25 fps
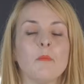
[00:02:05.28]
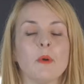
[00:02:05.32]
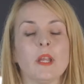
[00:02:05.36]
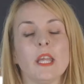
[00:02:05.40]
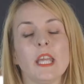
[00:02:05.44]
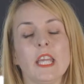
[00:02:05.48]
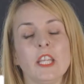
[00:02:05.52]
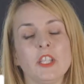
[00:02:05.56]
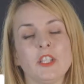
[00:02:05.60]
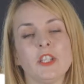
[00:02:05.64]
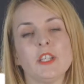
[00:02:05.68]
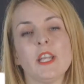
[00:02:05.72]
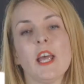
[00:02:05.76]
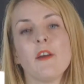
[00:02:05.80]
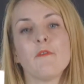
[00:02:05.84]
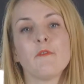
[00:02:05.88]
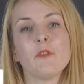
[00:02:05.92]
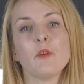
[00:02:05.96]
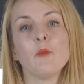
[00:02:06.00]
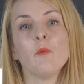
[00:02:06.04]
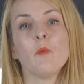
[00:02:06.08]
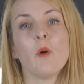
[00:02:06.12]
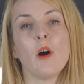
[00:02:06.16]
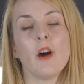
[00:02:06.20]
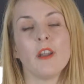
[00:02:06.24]
But each and
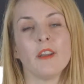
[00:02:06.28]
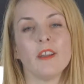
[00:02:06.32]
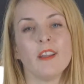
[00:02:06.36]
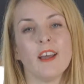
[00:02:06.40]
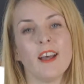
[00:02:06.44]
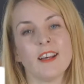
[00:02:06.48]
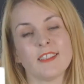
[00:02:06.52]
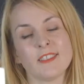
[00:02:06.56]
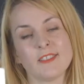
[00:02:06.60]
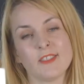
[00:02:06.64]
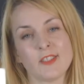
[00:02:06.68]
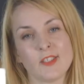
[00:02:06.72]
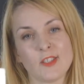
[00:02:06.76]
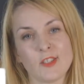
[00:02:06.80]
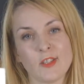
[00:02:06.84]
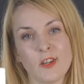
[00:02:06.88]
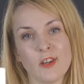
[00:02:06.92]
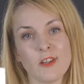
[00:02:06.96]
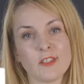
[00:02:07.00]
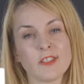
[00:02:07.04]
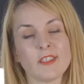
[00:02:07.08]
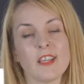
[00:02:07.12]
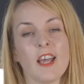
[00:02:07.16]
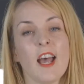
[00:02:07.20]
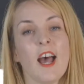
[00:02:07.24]
every one has to
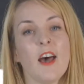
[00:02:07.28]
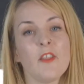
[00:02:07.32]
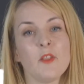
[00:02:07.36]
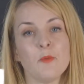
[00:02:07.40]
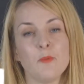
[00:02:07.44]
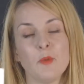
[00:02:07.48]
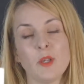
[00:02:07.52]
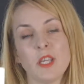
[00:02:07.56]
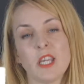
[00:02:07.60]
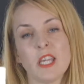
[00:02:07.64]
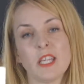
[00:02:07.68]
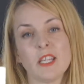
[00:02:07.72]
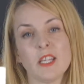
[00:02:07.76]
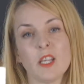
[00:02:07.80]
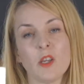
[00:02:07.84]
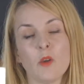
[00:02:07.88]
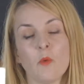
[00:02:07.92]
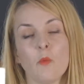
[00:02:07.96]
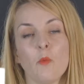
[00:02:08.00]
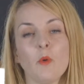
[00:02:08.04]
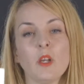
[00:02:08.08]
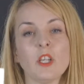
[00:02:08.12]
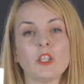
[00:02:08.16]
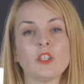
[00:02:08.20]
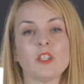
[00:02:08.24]
start at the
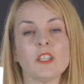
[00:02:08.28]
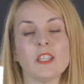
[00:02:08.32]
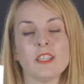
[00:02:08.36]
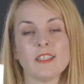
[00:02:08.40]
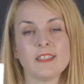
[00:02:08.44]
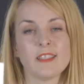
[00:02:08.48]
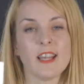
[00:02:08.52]
beginning, which is